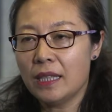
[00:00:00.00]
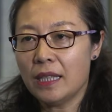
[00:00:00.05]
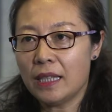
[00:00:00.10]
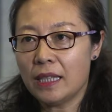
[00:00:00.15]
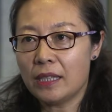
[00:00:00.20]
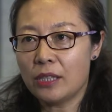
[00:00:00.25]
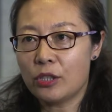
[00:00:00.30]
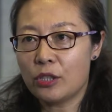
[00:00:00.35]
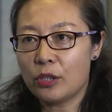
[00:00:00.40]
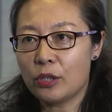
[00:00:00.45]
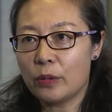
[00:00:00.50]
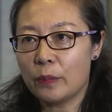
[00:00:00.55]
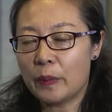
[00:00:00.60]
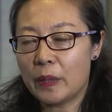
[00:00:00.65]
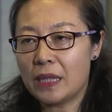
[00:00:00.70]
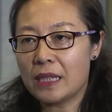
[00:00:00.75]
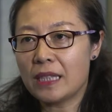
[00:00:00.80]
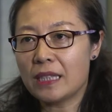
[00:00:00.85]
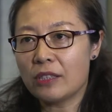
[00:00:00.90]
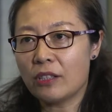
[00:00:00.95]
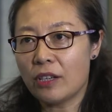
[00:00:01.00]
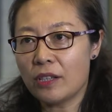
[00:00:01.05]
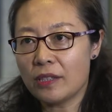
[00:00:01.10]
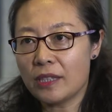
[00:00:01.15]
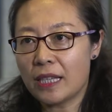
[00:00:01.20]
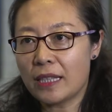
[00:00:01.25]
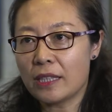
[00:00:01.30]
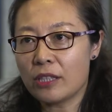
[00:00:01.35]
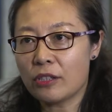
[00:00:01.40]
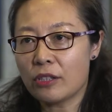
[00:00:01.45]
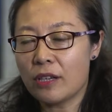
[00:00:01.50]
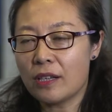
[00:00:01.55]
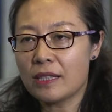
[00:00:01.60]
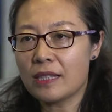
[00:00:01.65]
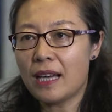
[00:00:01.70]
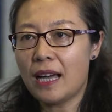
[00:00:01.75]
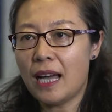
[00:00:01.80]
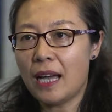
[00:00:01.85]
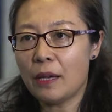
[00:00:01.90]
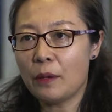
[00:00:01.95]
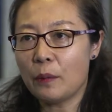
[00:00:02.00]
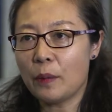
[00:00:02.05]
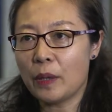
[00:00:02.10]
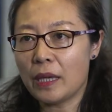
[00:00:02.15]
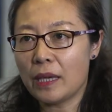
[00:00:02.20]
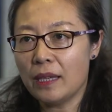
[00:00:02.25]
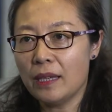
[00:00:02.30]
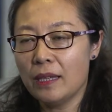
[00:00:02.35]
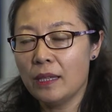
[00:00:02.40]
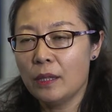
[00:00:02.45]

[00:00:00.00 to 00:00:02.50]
it should be the North and South Highway,